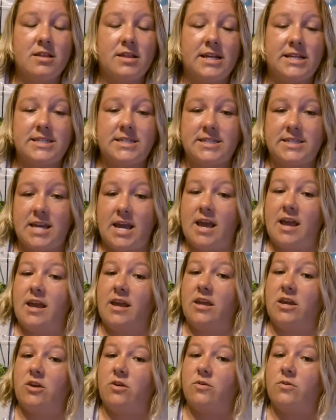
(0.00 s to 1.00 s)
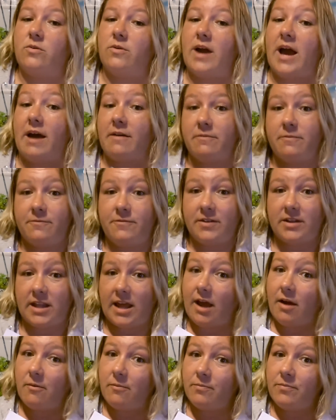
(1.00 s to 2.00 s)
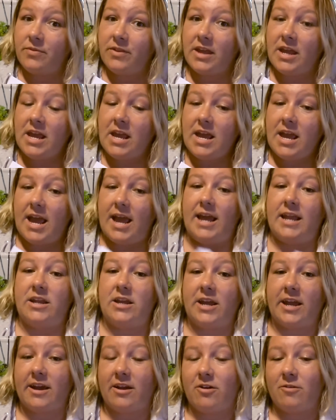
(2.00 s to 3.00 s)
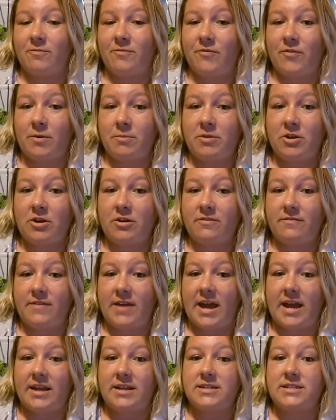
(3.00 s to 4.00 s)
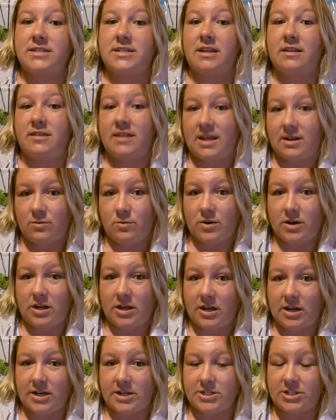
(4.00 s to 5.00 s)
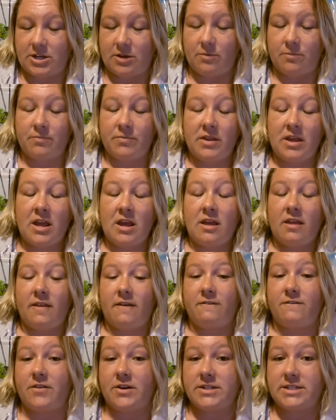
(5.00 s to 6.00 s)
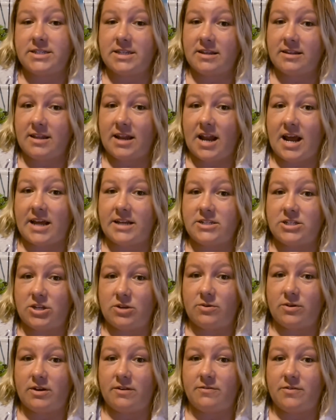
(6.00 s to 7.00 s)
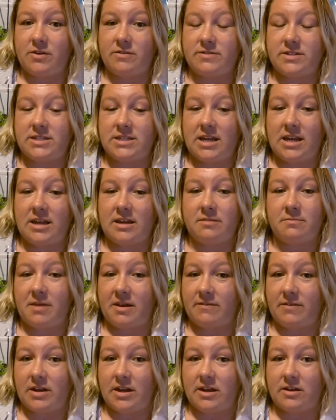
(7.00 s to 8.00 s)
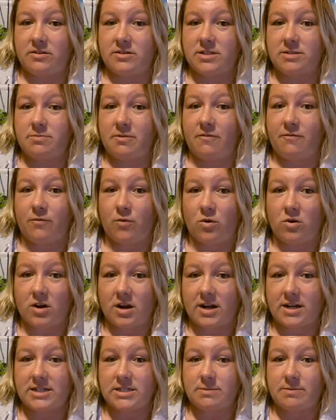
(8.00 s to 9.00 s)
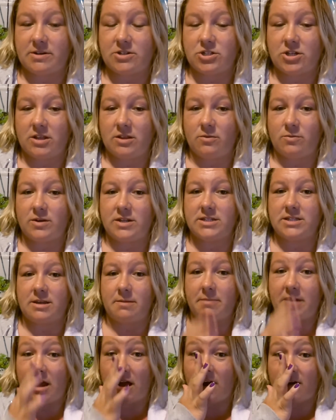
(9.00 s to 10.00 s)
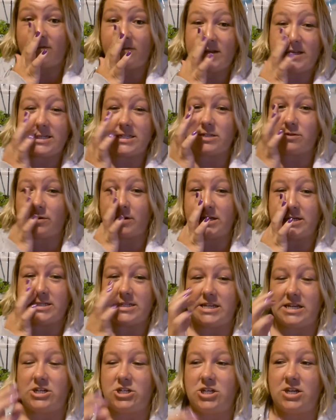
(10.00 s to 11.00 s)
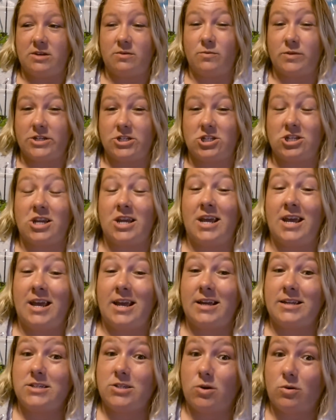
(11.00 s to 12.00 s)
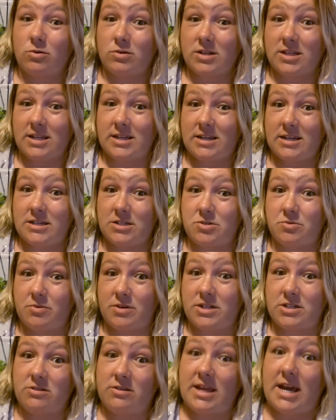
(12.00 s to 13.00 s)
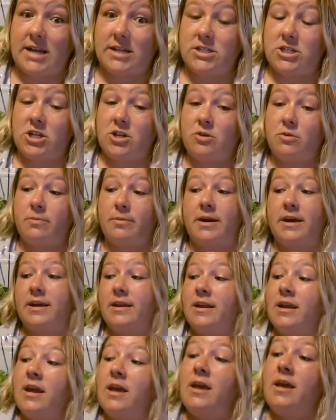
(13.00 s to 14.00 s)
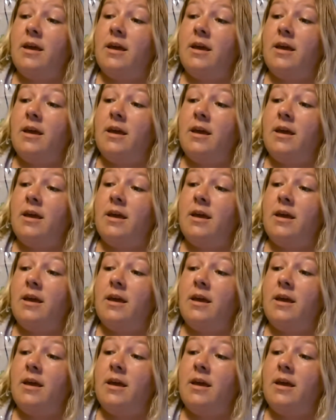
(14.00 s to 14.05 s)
let's say you have them filled out and you get home from your event. Then what are you going to do? The first thing that I do, and if you've seen my videos before, especially the ones on my office organization, which totally need to redo that too, but